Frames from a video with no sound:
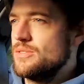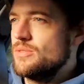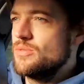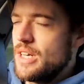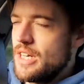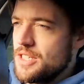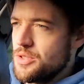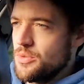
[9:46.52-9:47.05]

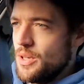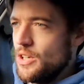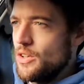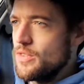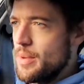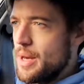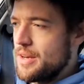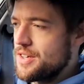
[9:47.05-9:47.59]
What else do I love
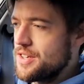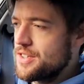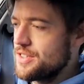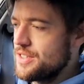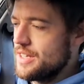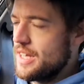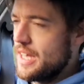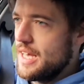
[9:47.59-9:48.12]
about it?
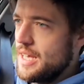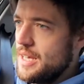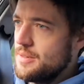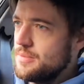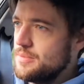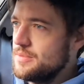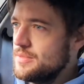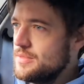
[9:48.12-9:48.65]

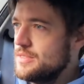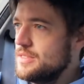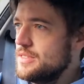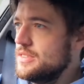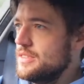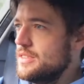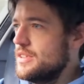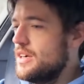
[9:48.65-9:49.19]

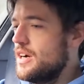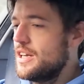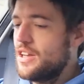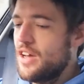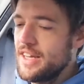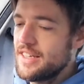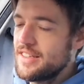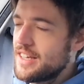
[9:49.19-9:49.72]
I
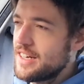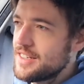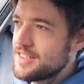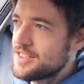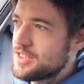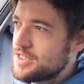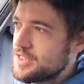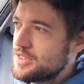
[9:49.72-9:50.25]
like that
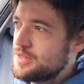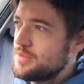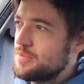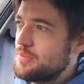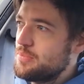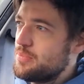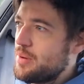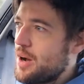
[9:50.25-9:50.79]
it's
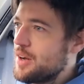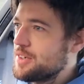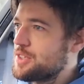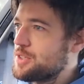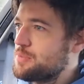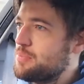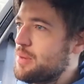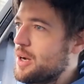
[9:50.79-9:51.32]

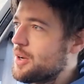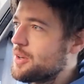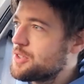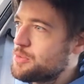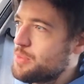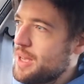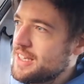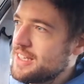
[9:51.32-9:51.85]
Bogo
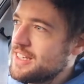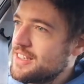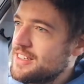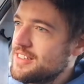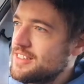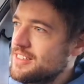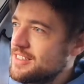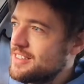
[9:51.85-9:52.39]
spec.
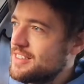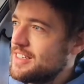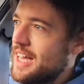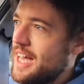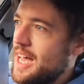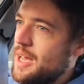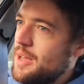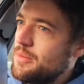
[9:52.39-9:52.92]

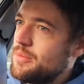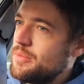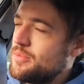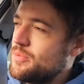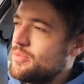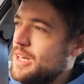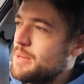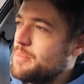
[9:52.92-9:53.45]

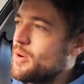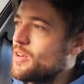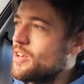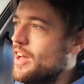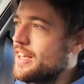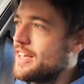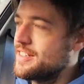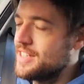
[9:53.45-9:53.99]
Well, I both
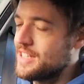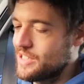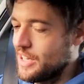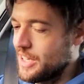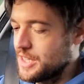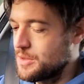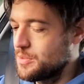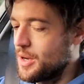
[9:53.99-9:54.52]
like and
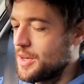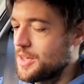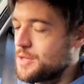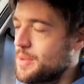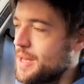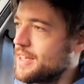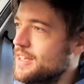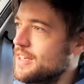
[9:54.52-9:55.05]
dislike its Bogo
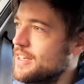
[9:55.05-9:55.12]
spec.